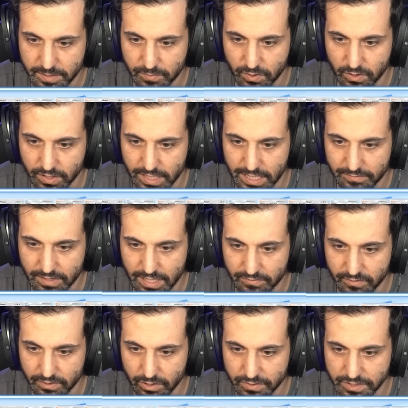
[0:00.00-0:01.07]
rolling. I
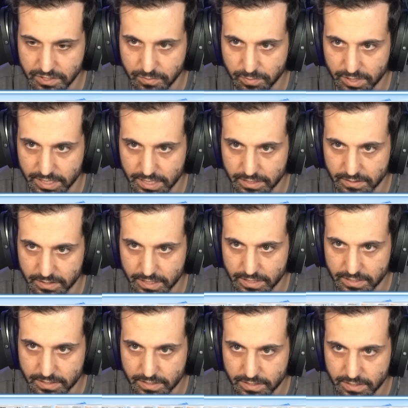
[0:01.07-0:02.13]
have no reason to play any of
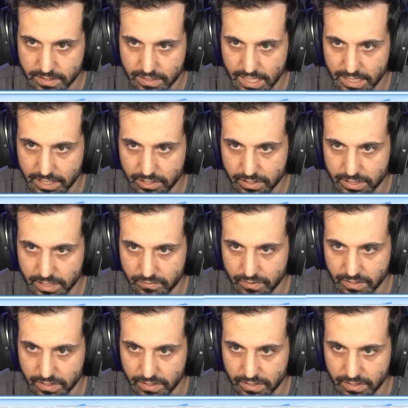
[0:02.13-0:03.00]
these. I could get rid of the